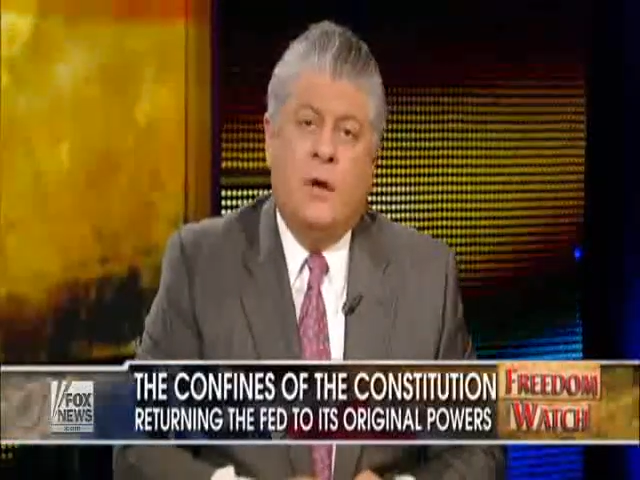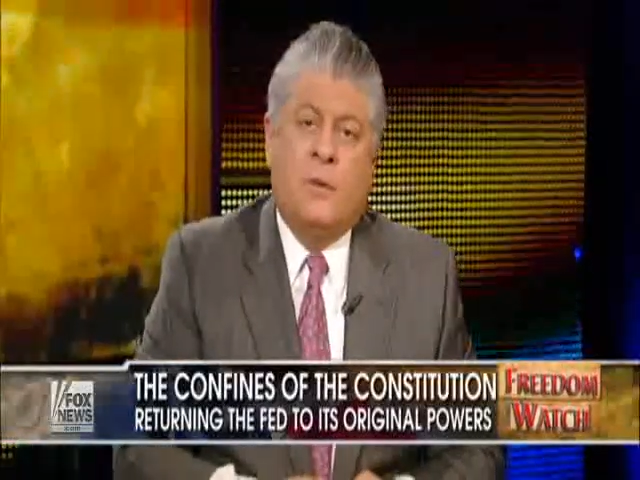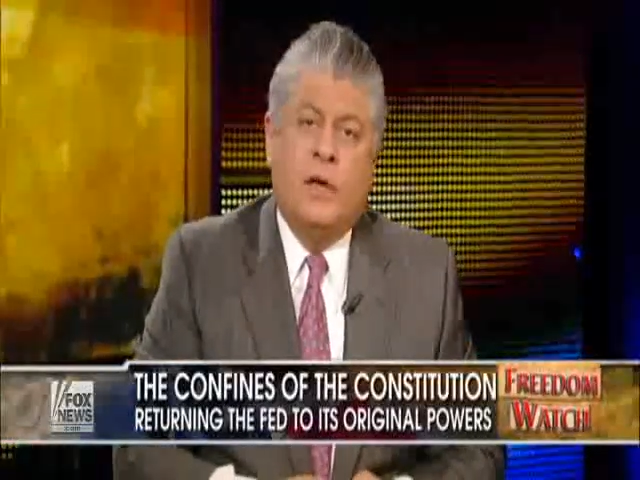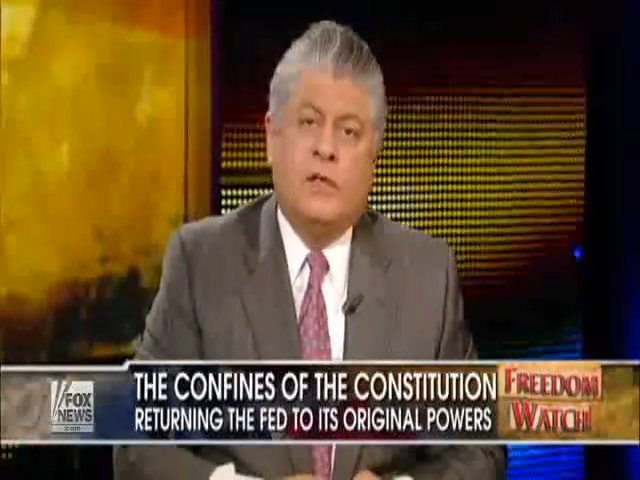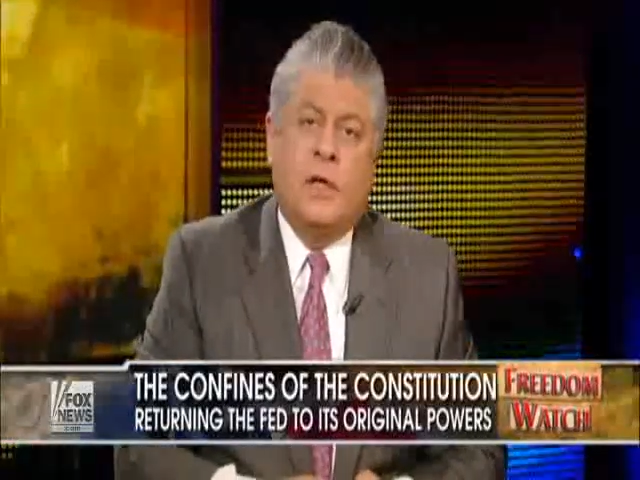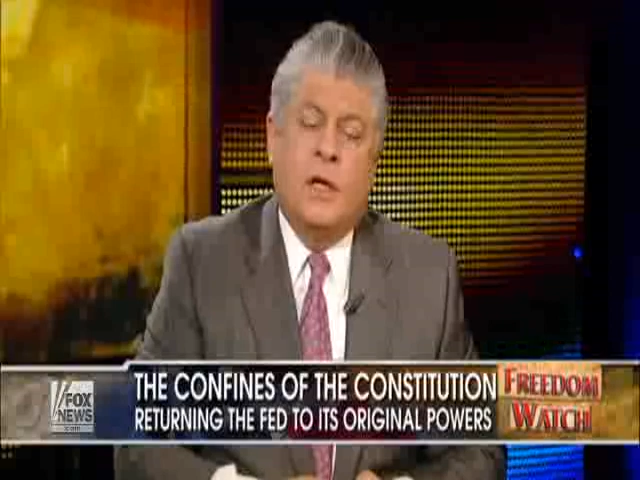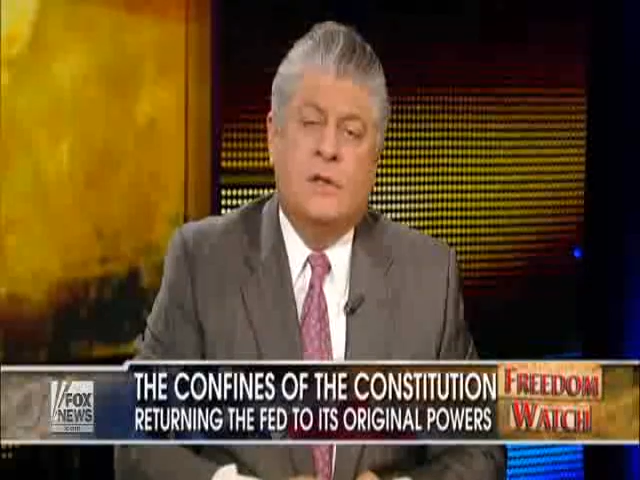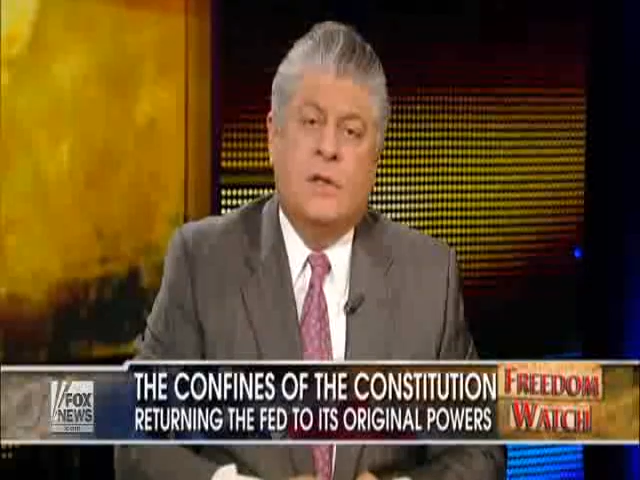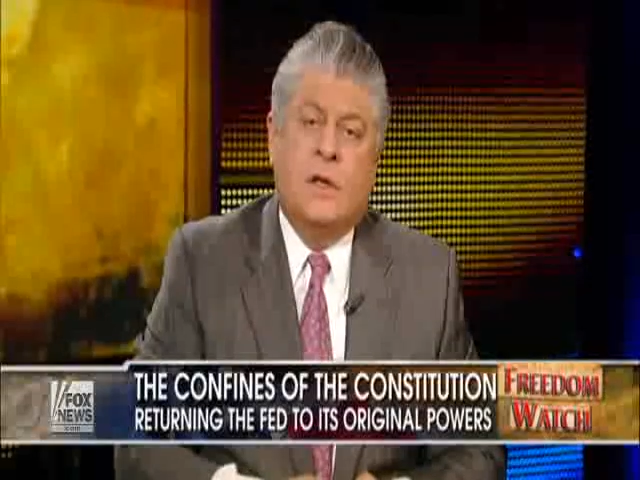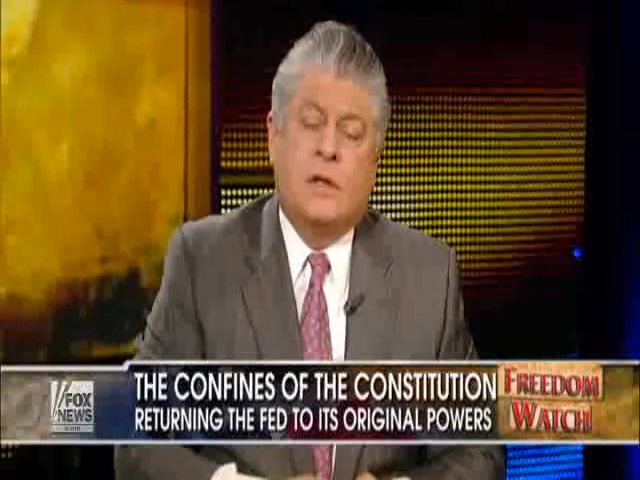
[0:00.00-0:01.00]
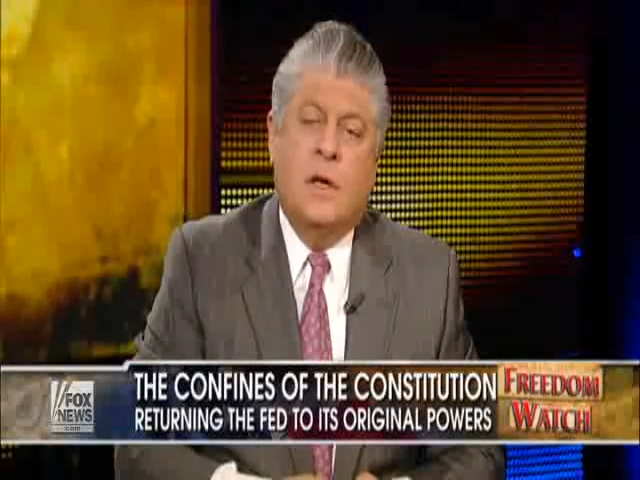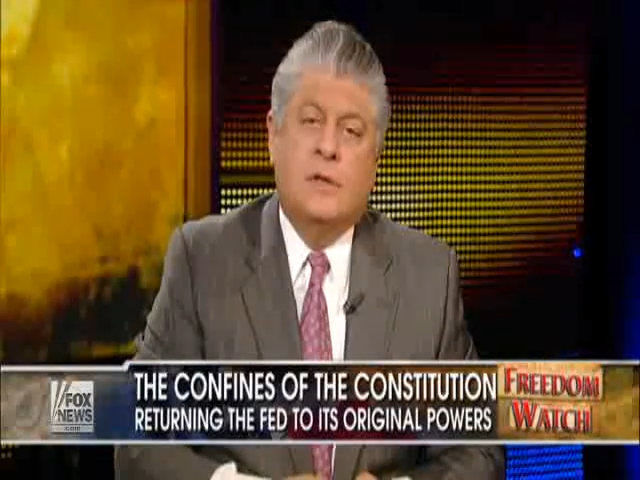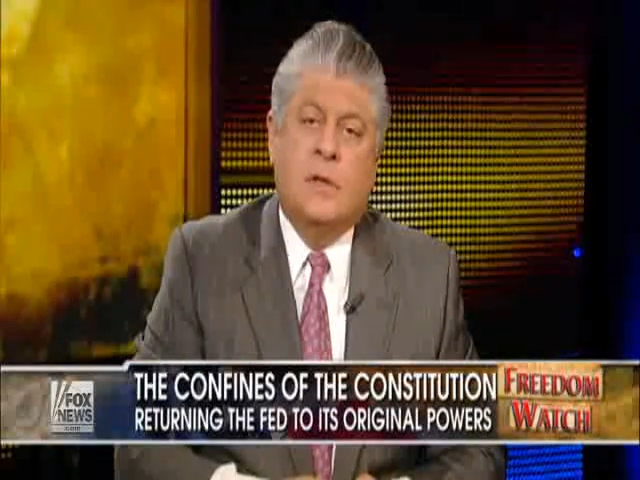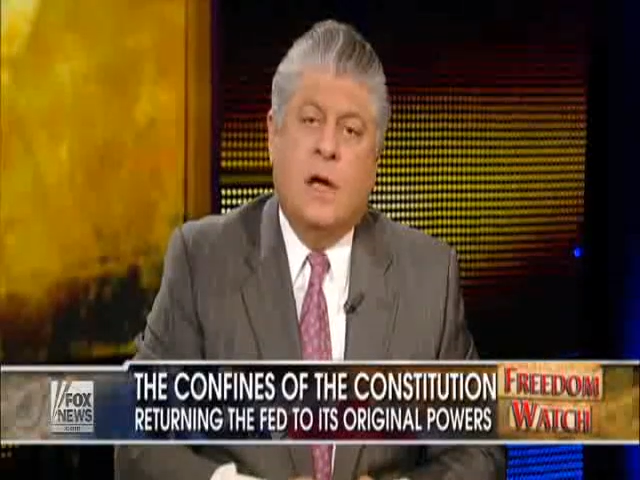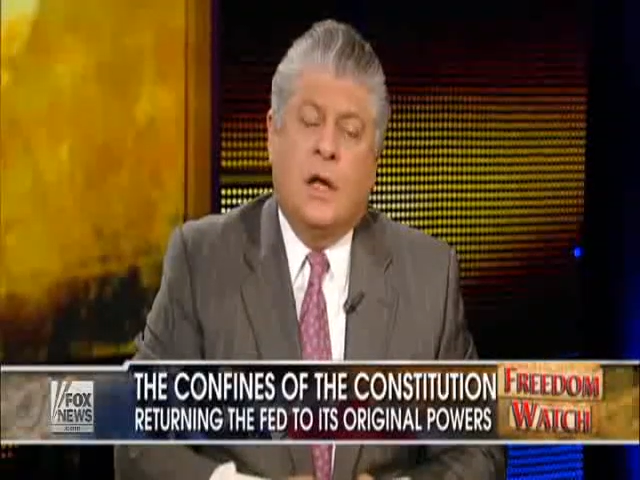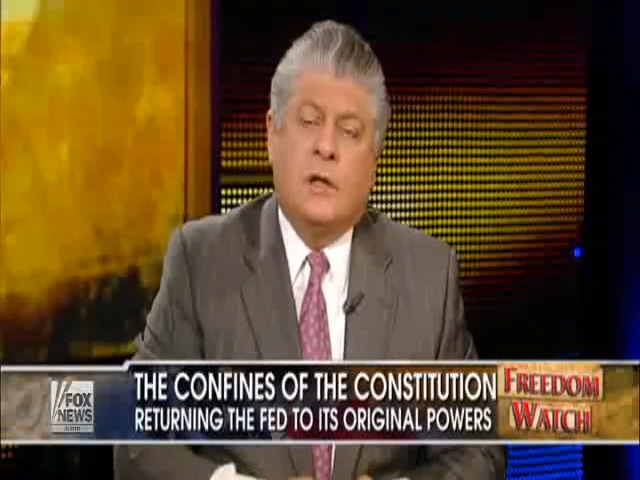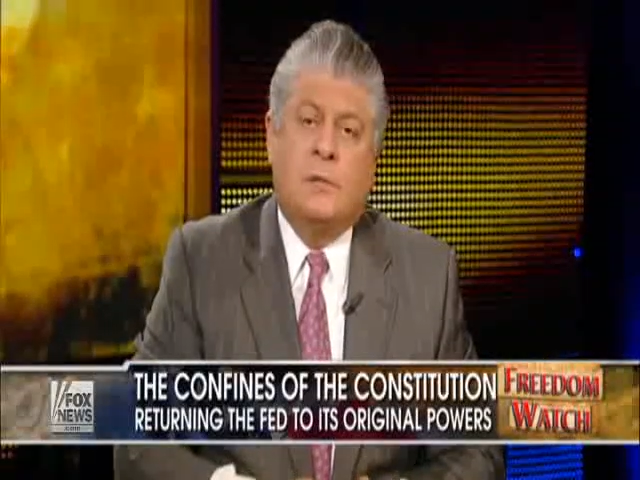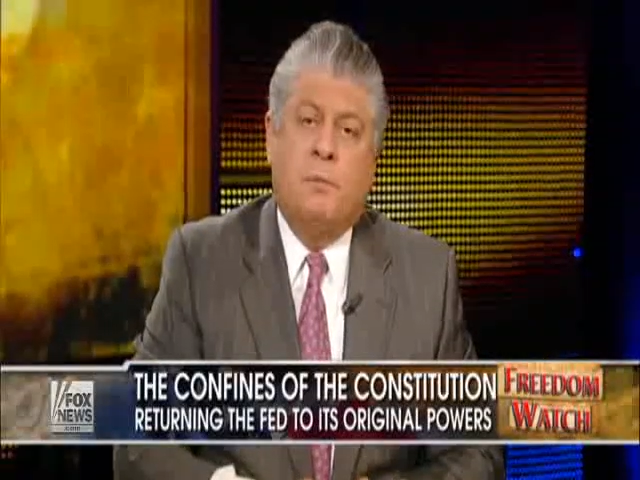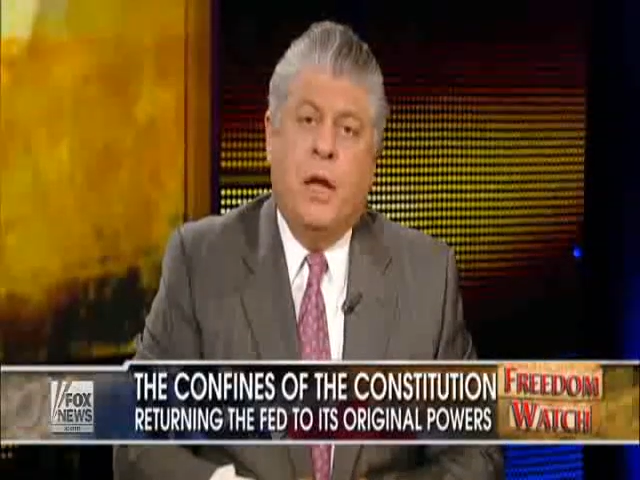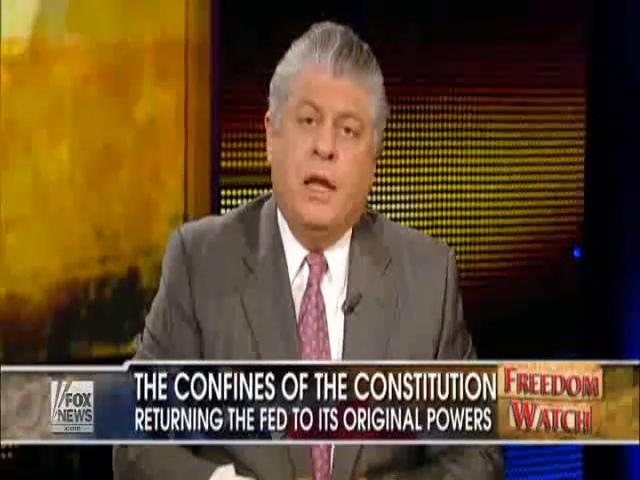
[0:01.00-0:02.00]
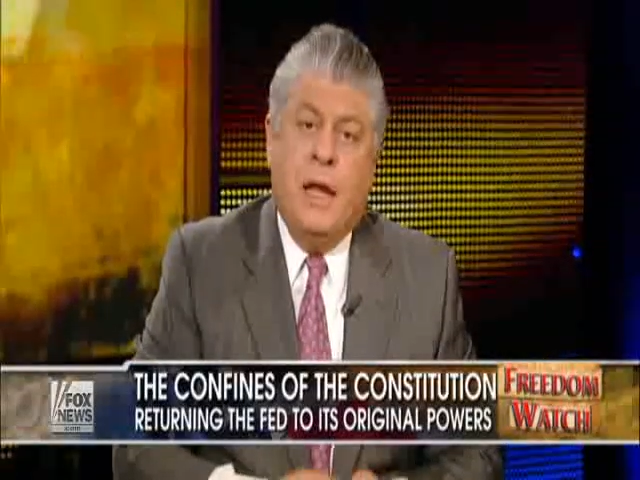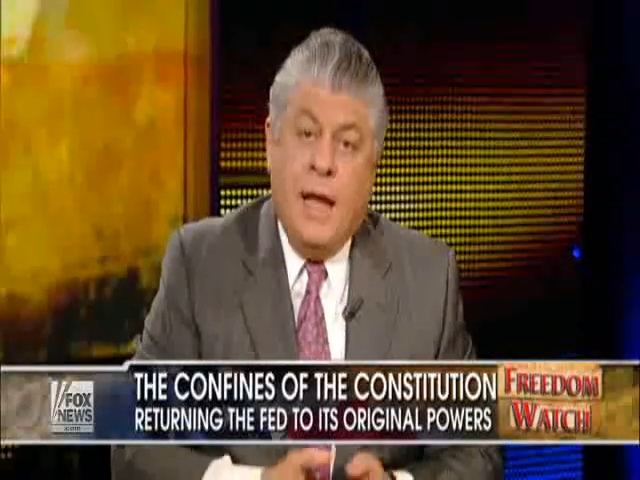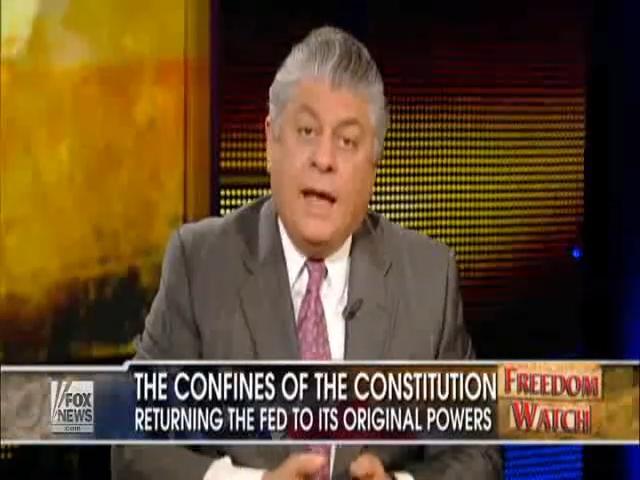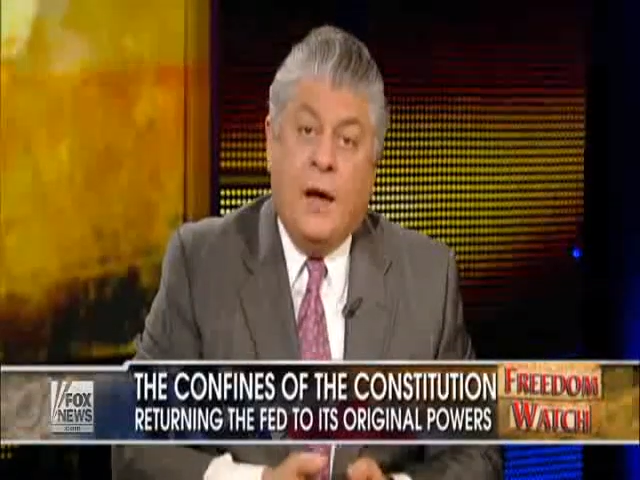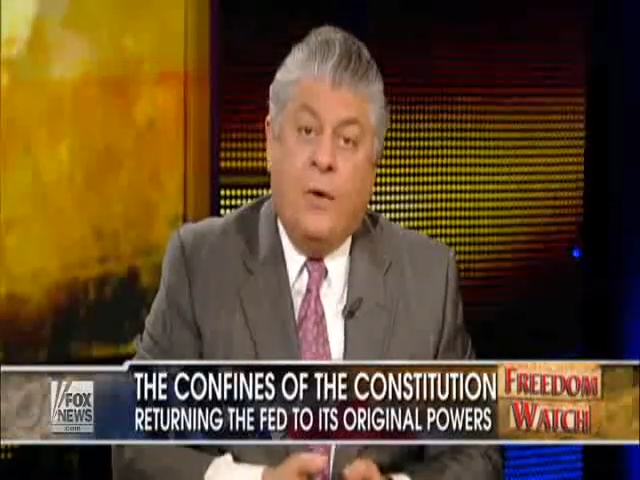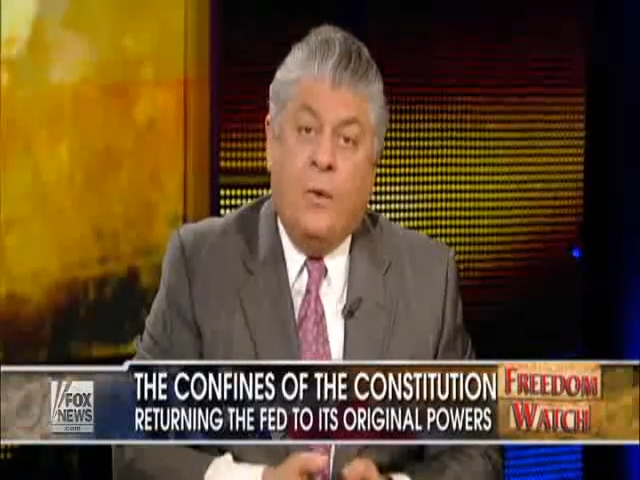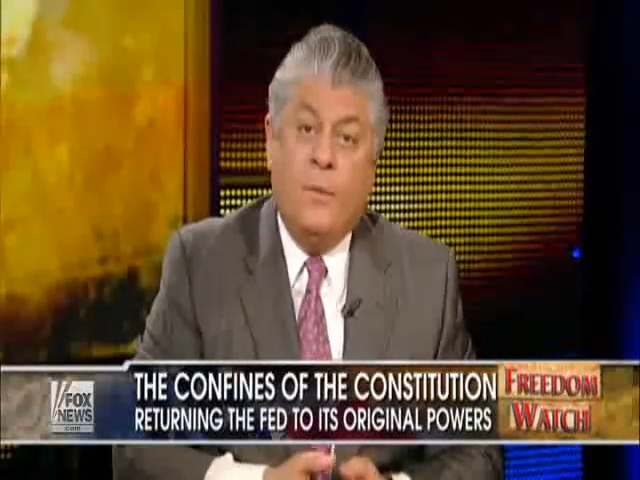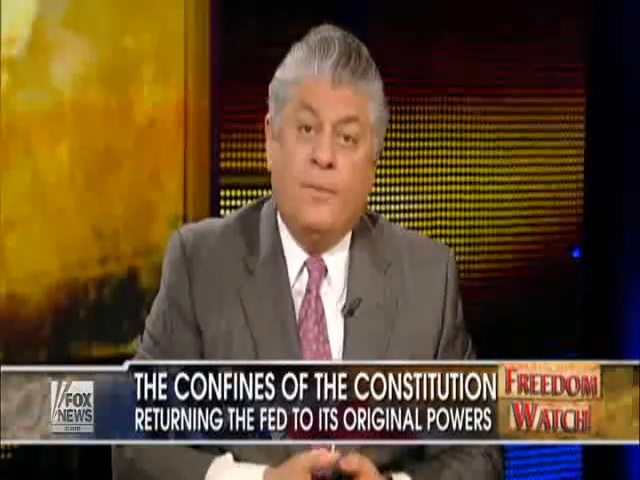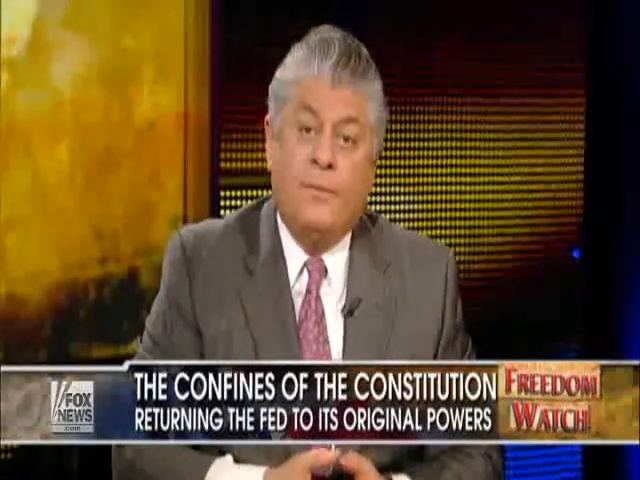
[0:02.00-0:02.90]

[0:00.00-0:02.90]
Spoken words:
Race against Gonzalez. But now,